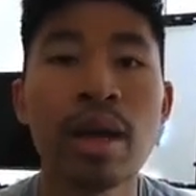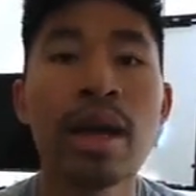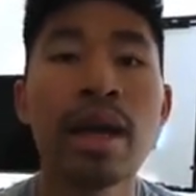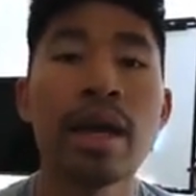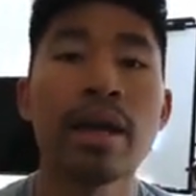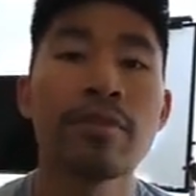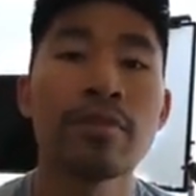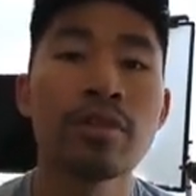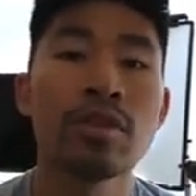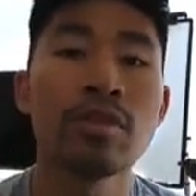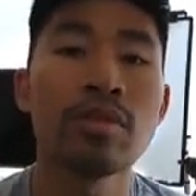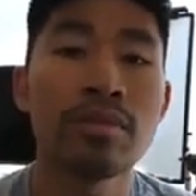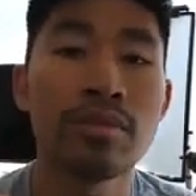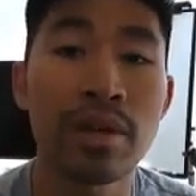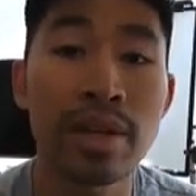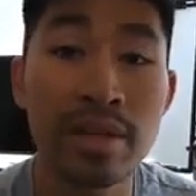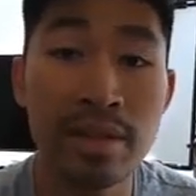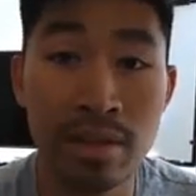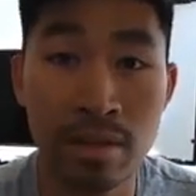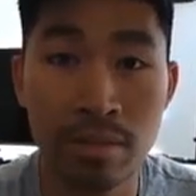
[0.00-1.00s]
If you
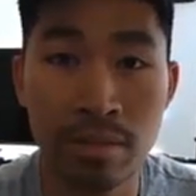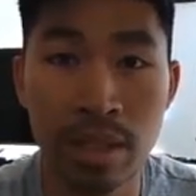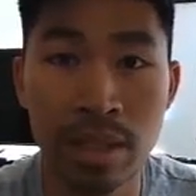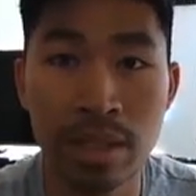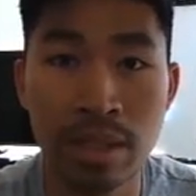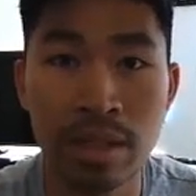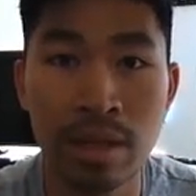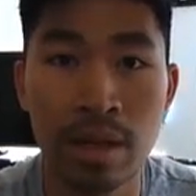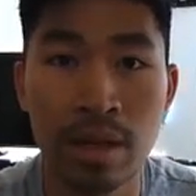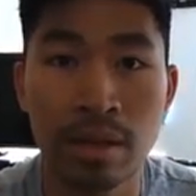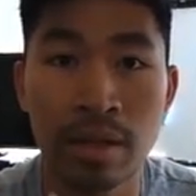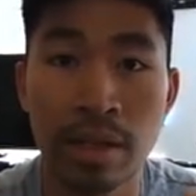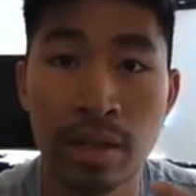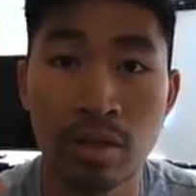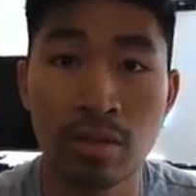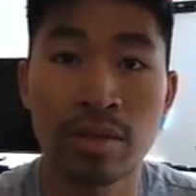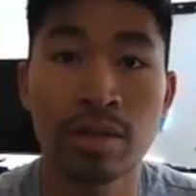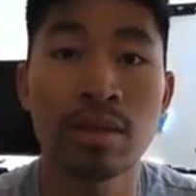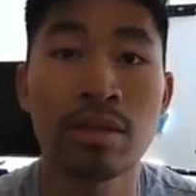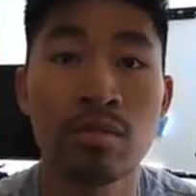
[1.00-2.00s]
invest in me like
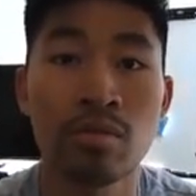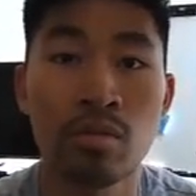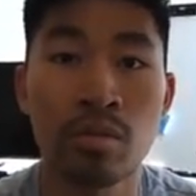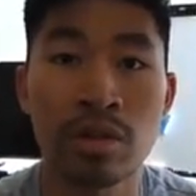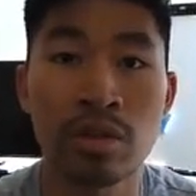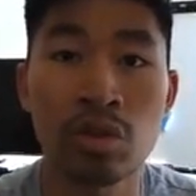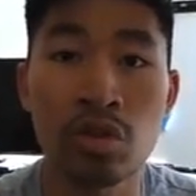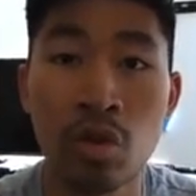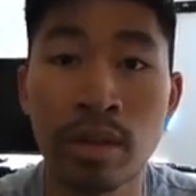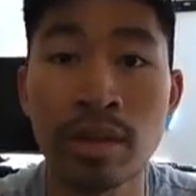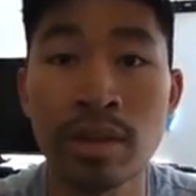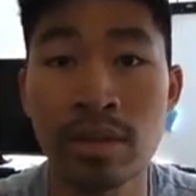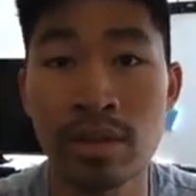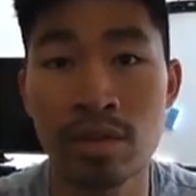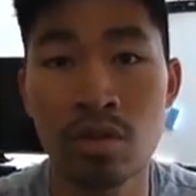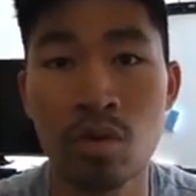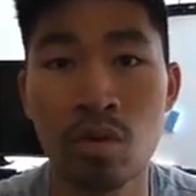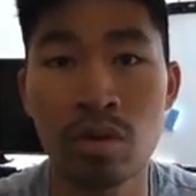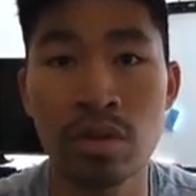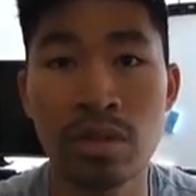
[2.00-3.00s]
you did with joining this
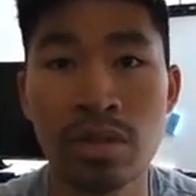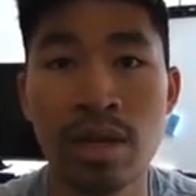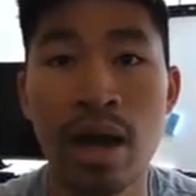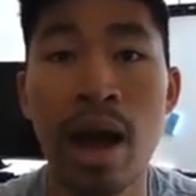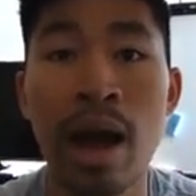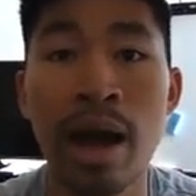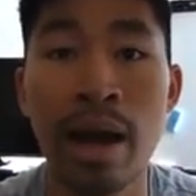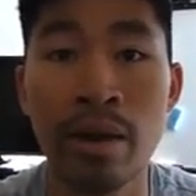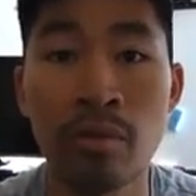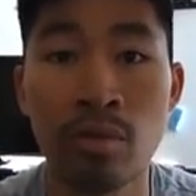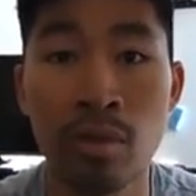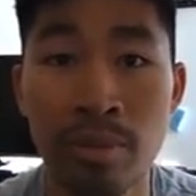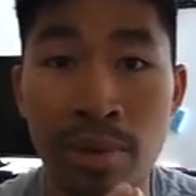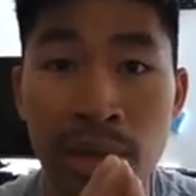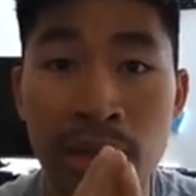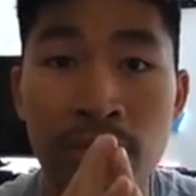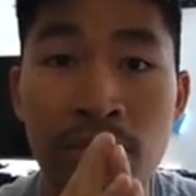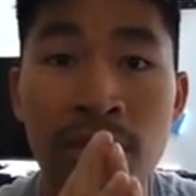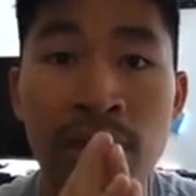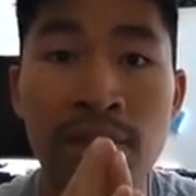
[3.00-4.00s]
course, I will be
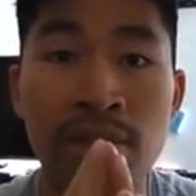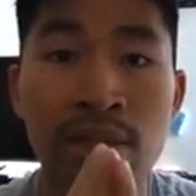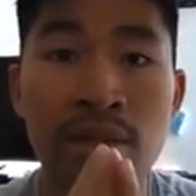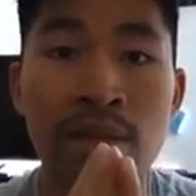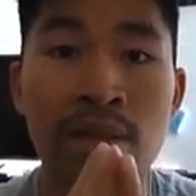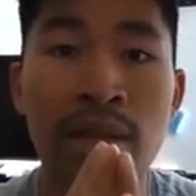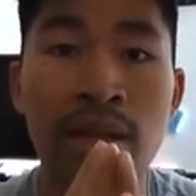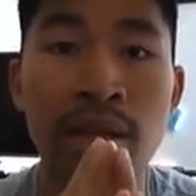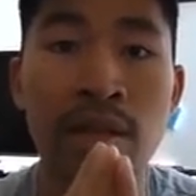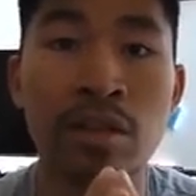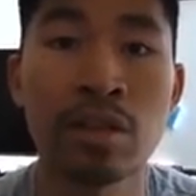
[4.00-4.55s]
invested in